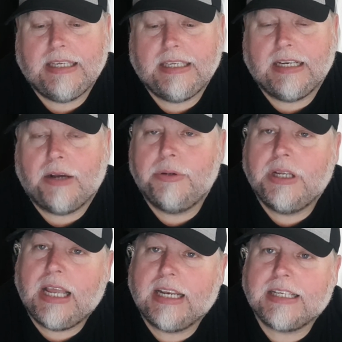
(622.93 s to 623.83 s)

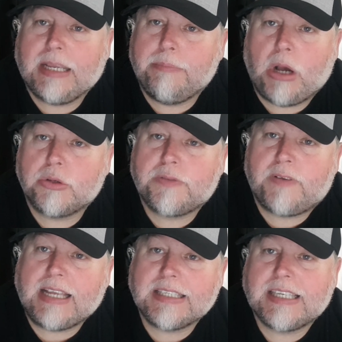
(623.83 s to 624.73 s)
And I think most
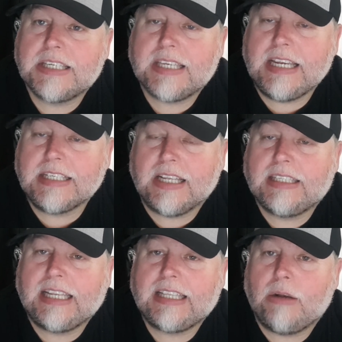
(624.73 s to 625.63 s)
fans this season, I
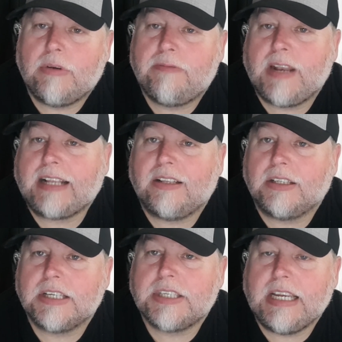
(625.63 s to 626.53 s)
think they'll reflect
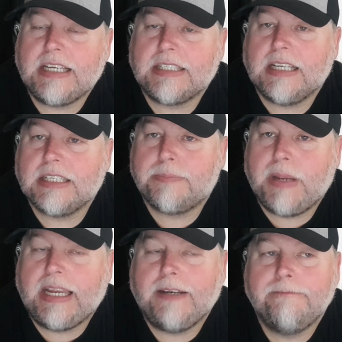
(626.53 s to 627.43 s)
on the season as
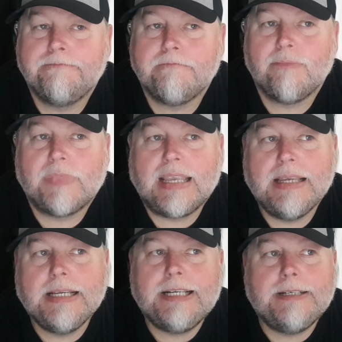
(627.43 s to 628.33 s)
being,
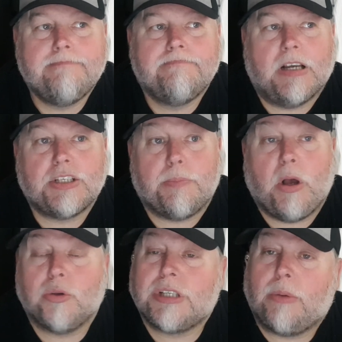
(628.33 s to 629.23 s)
I
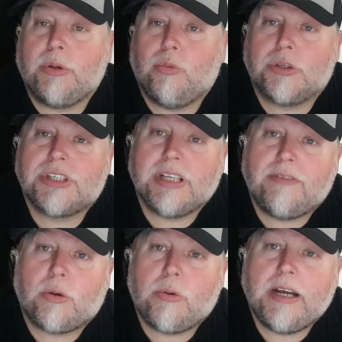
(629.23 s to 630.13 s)
suppose, that we won
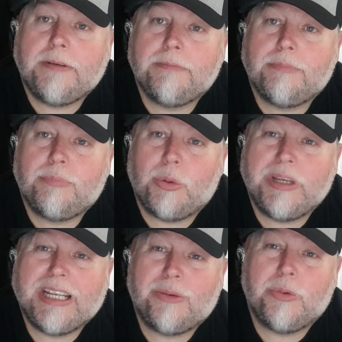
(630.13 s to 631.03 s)
silverware, but
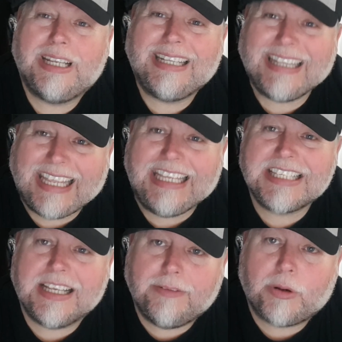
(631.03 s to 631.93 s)
we didn't win the
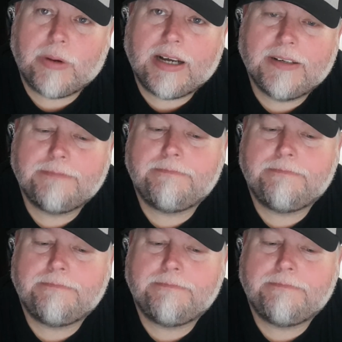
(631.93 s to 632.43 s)
silverware.